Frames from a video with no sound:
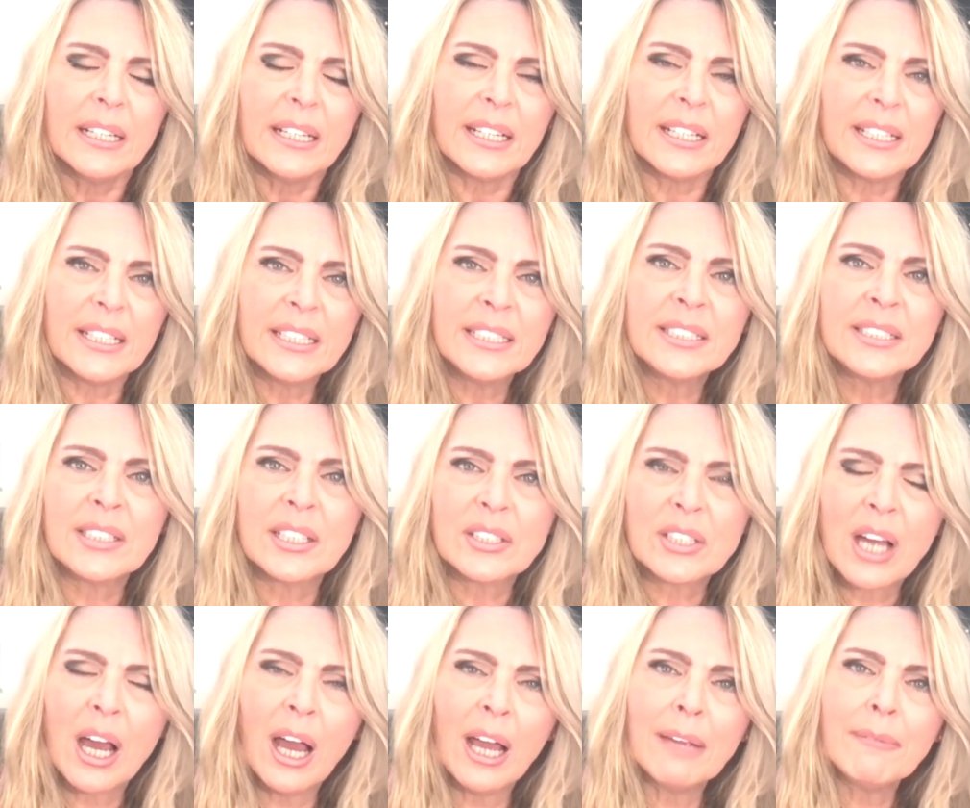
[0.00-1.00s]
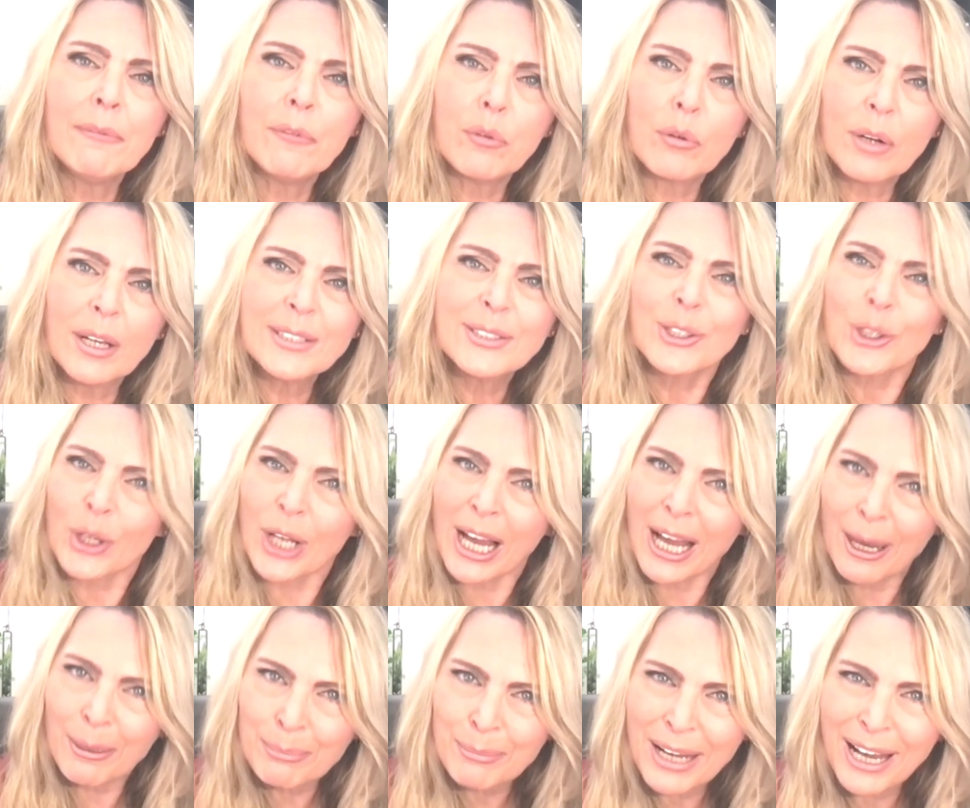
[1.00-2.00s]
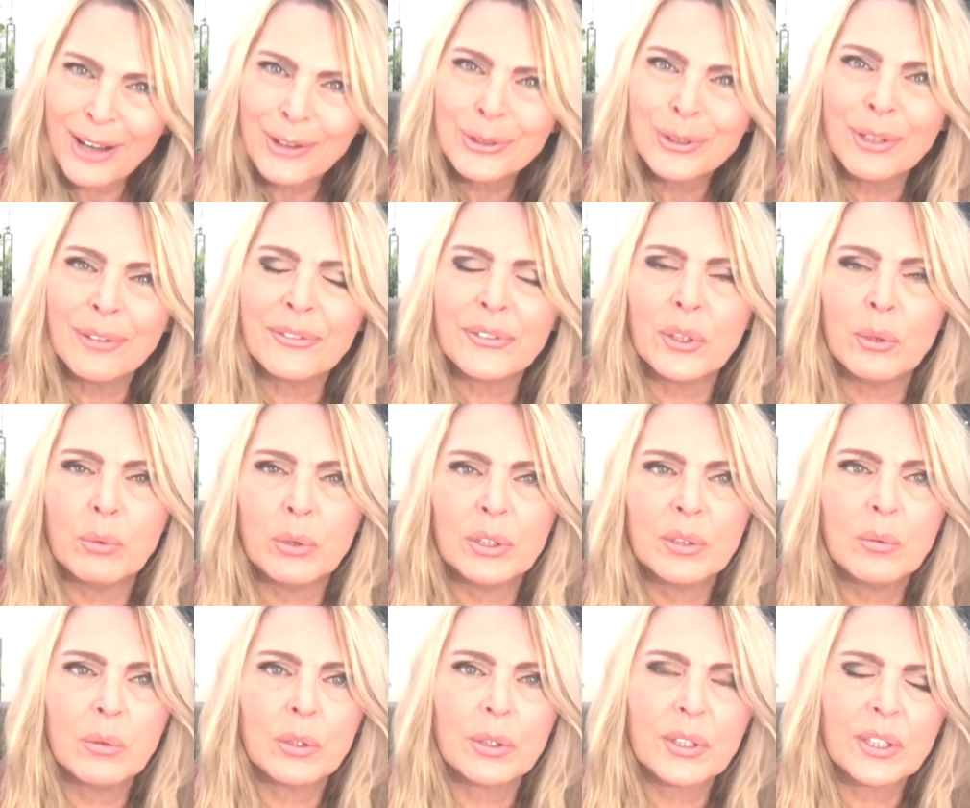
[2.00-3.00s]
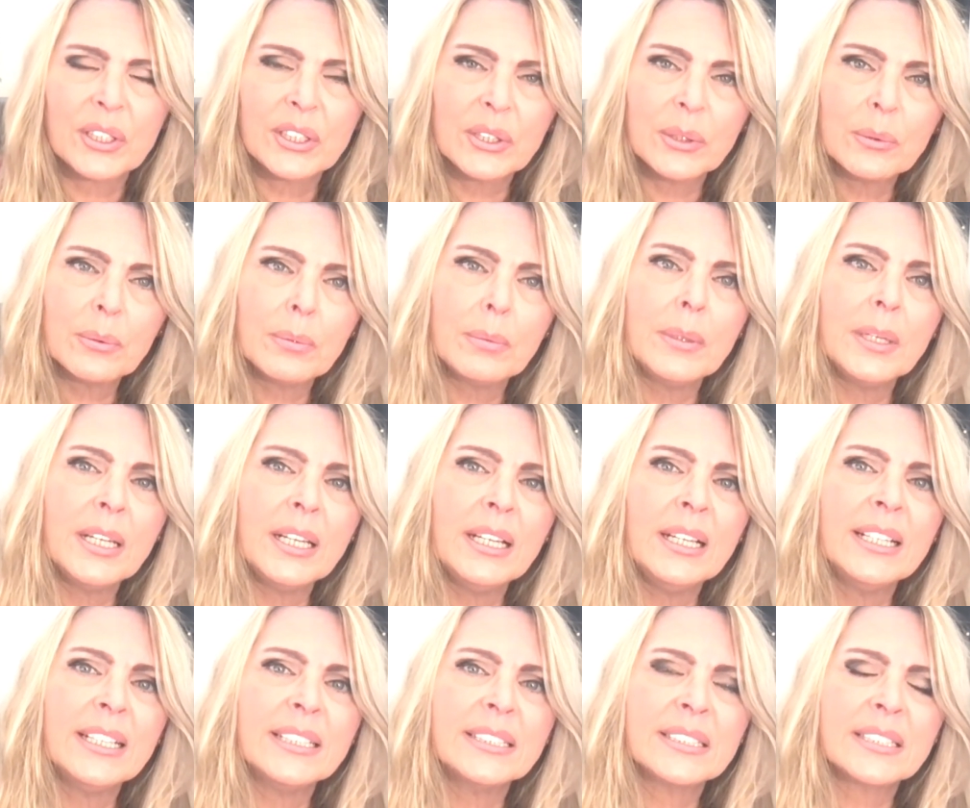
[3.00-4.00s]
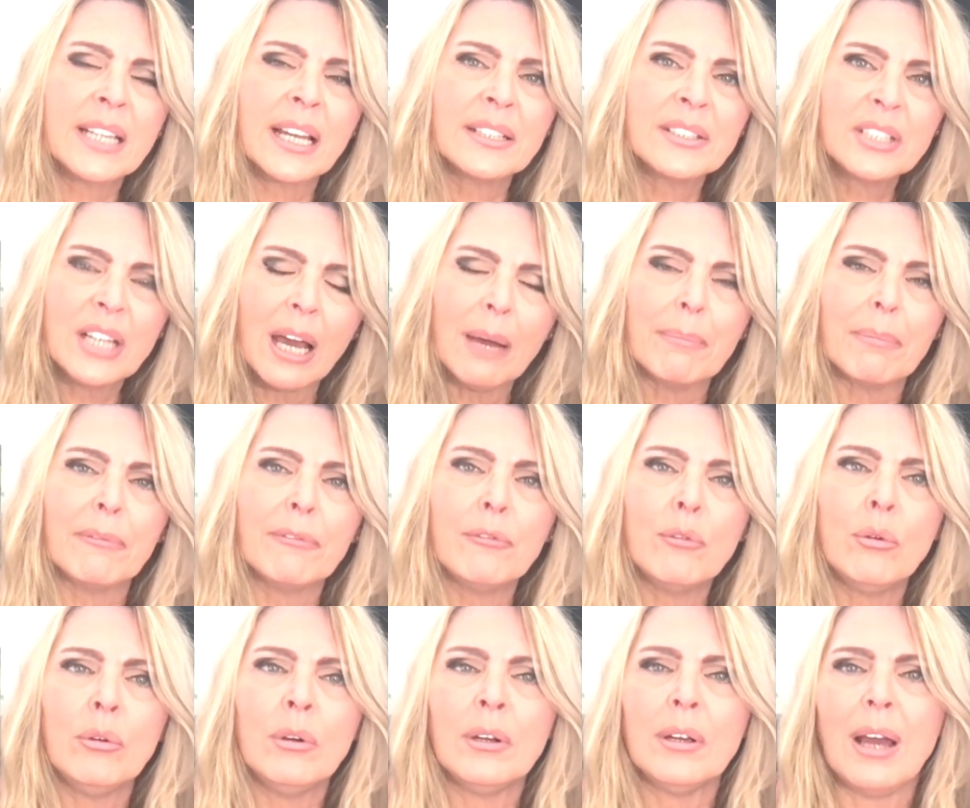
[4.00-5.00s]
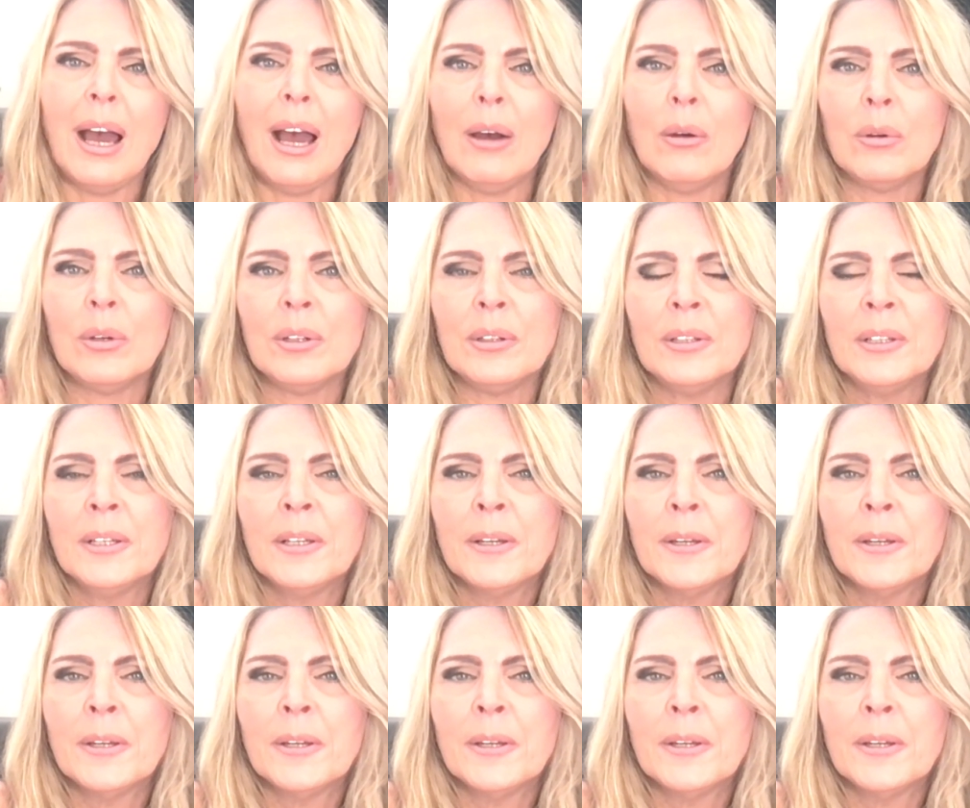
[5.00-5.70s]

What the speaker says: it is the time for us to come out of the woodwork, to really stand up for our